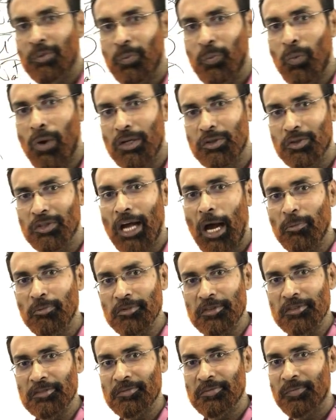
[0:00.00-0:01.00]
what would
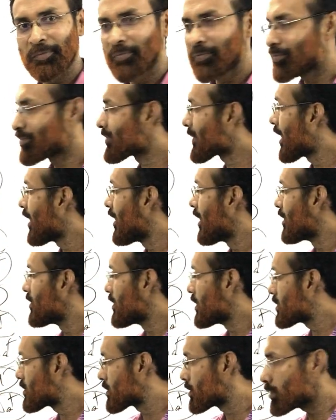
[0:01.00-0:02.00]
happen?
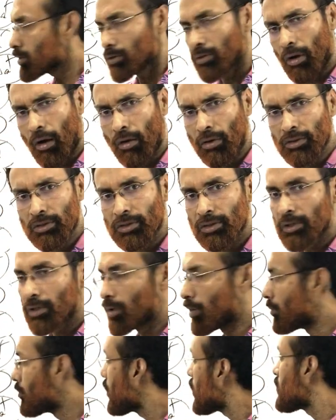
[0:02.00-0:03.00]
These 2 rows
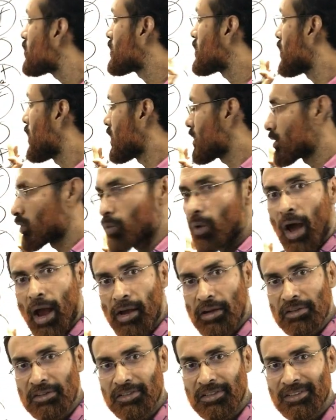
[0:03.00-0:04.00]
move towards
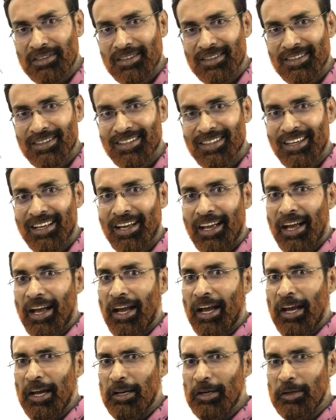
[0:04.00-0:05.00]
right,
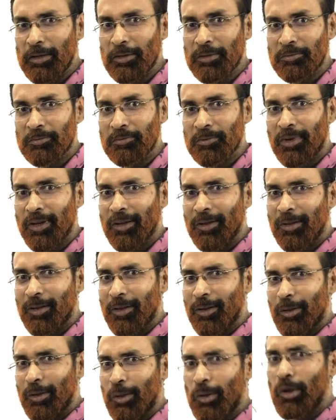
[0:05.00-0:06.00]
and
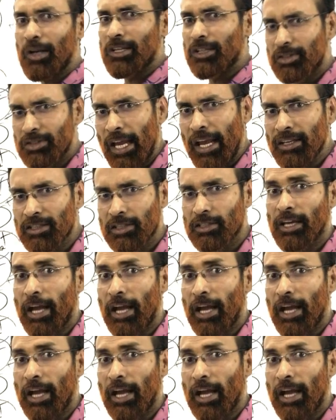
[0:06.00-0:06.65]
look at the change in the